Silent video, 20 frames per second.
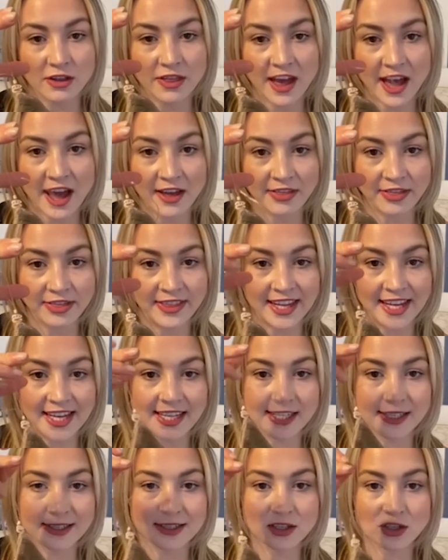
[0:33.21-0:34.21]
that
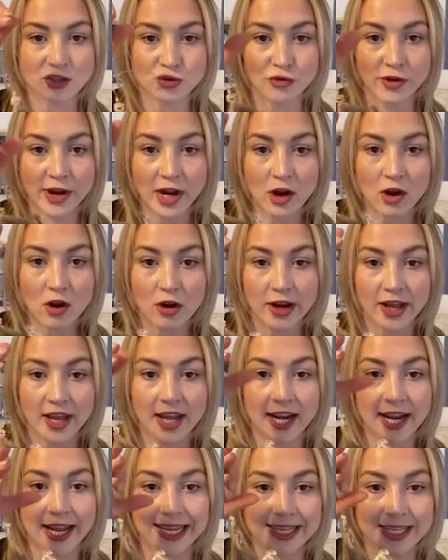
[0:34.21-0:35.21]
the string on
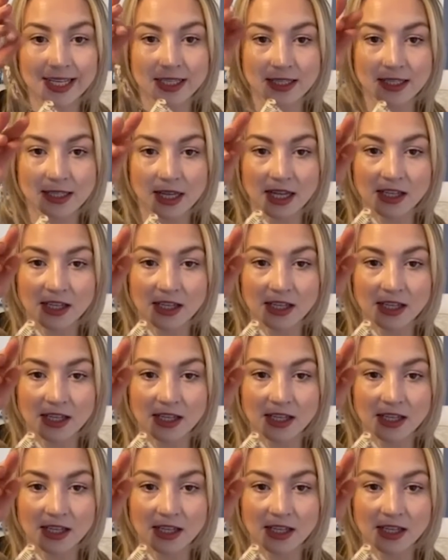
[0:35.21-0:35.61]
it is